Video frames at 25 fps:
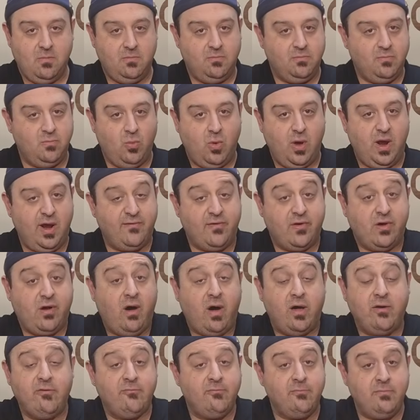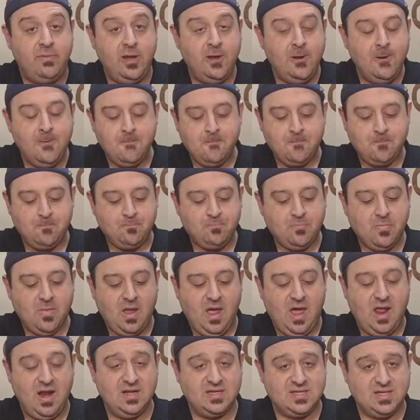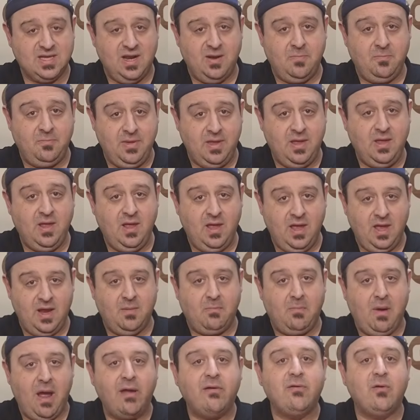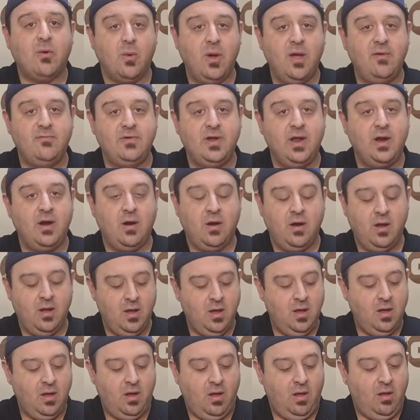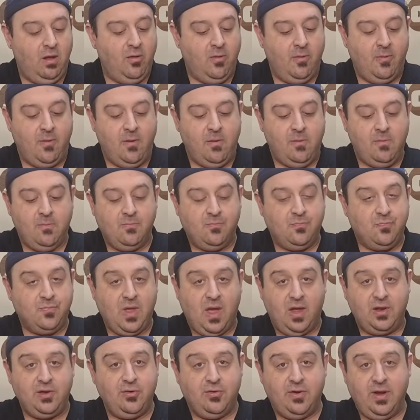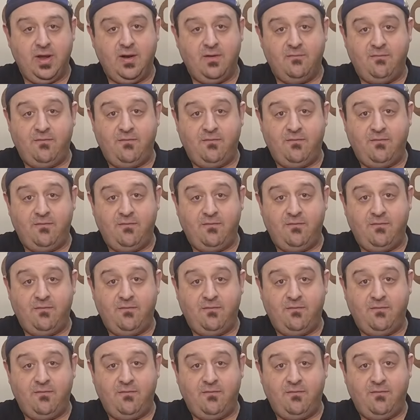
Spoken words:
whatever cut of meat, and it's going to be in a microwave dinner, and you're in a